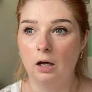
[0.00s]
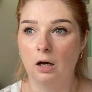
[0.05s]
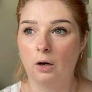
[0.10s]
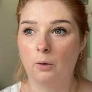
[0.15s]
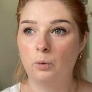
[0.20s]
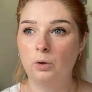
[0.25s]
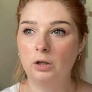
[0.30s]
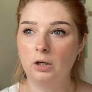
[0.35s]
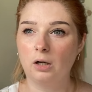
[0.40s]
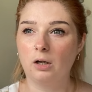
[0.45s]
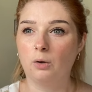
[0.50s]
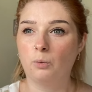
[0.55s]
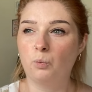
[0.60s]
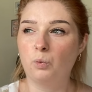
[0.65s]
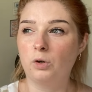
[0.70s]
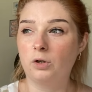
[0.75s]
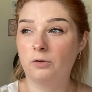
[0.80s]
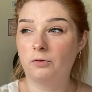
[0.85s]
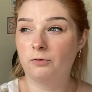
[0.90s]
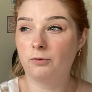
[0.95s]
I would I
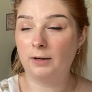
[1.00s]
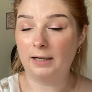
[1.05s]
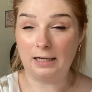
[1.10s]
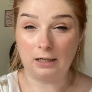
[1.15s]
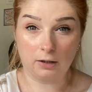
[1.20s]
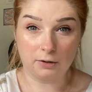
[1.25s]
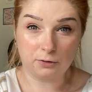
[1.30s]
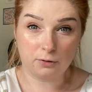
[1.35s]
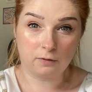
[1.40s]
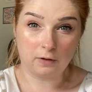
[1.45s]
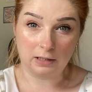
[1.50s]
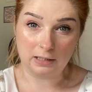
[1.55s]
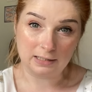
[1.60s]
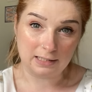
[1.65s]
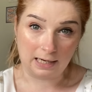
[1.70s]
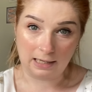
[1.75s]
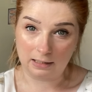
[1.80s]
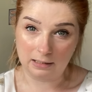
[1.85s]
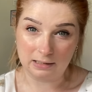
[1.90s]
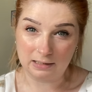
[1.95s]
would have really liked to have done a
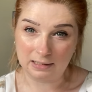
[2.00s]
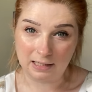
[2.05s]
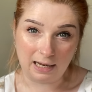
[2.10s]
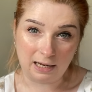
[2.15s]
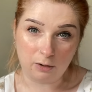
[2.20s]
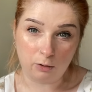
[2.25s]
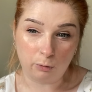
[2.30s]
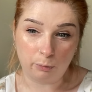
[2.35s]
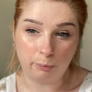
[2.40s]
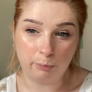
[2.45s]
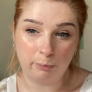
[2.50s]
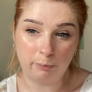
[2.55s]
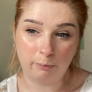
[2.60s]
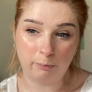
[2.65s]
second sale,